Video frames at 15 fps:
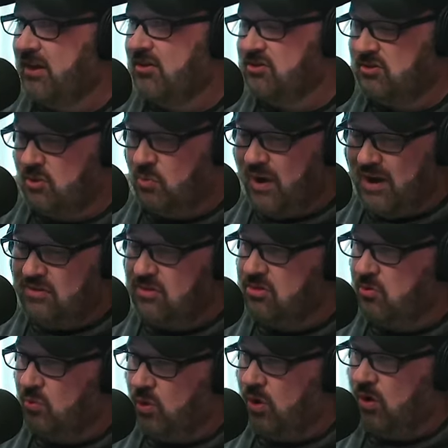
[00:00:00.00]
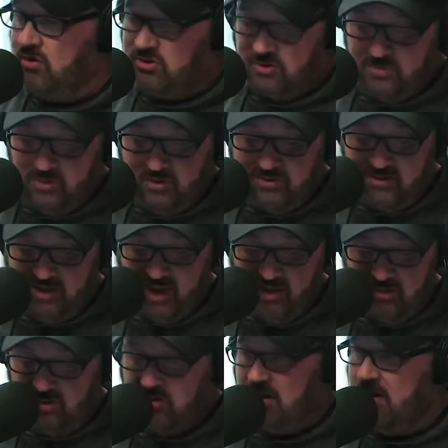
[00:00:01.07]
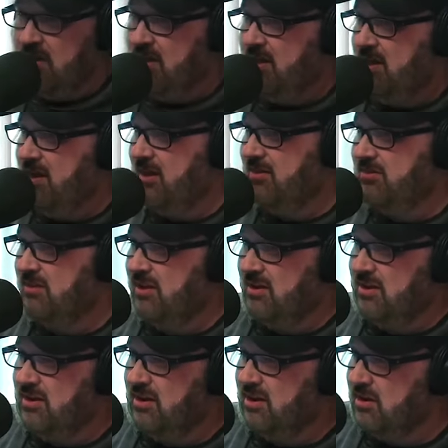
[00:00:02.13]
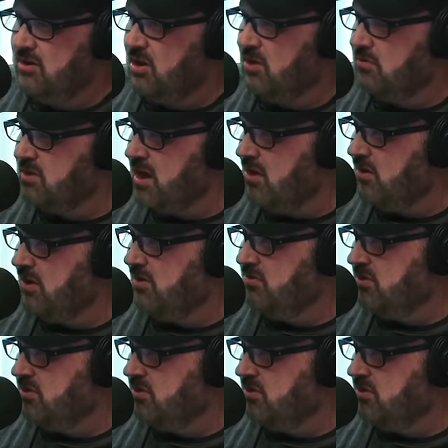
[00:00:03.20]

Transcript: it's the way that the words are put together. Yeah. It's like you know yelling at